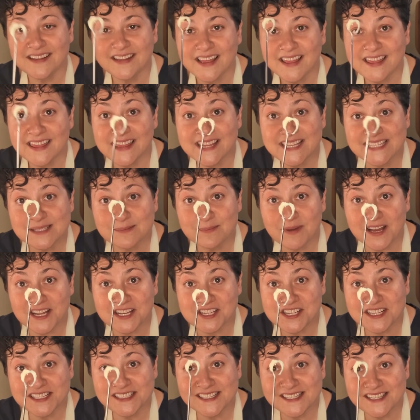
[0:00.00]
This much
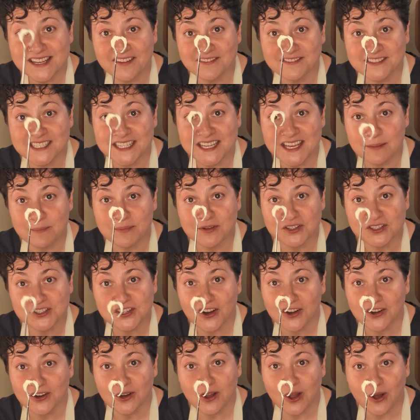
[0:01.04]
is enough to keep your
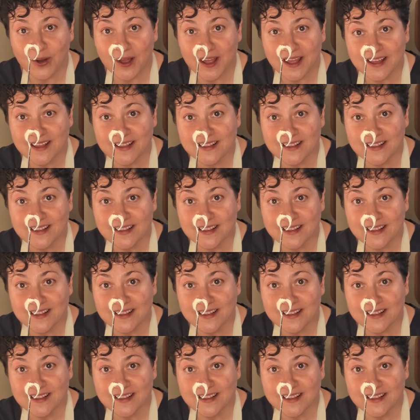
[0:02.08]
starter going.